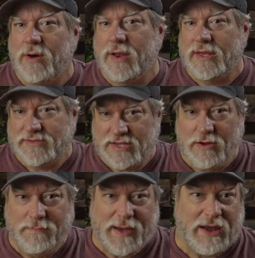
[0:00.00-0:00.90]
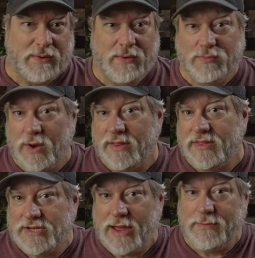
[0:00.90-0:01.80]
on a single battery running
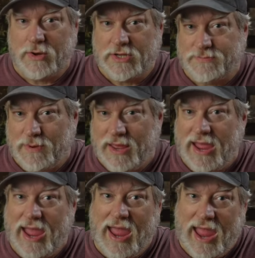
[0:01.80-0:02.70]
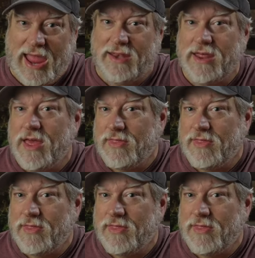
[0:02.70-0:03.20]
the timecode display and